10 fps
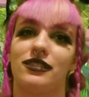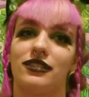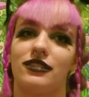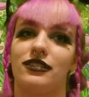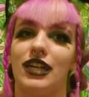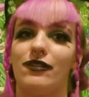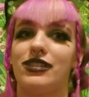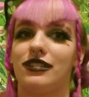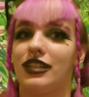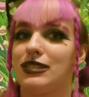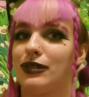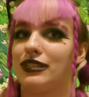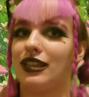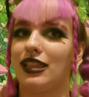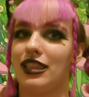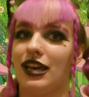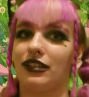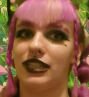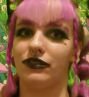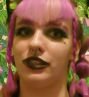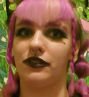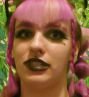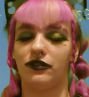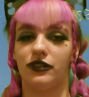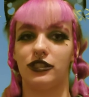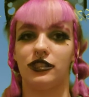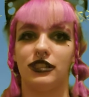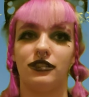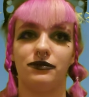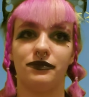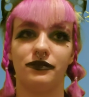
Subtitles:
still, I wasn't expecting that level of severity.